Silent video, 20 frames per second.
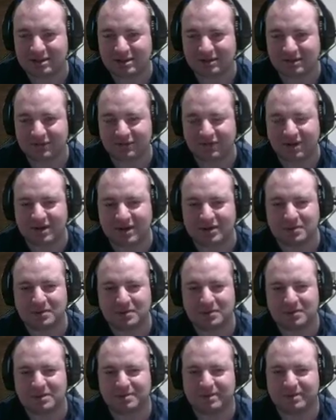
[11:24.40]
final
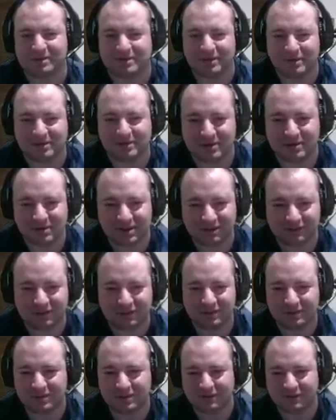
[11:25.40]
spit roast.
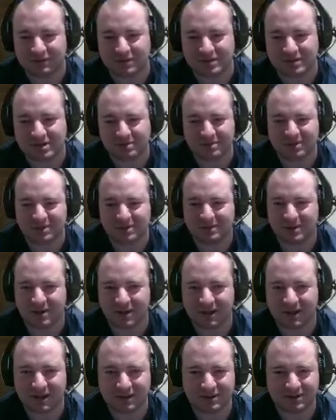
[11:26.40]
If you jump too
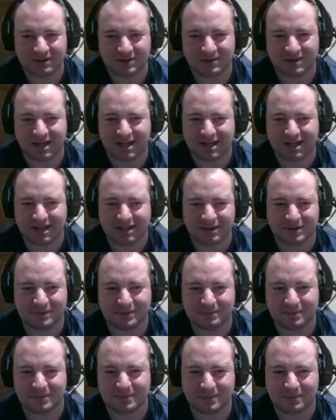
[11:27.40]
early or too late, you
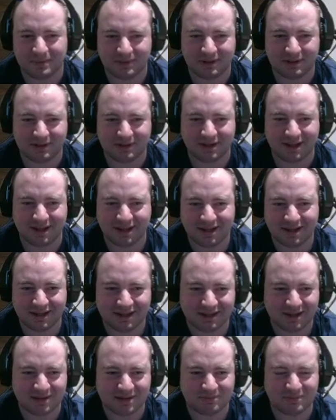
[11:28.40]
will die,
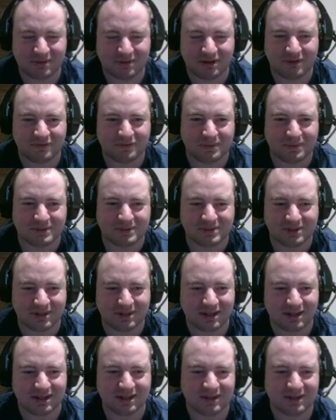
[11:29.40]
unfortunately.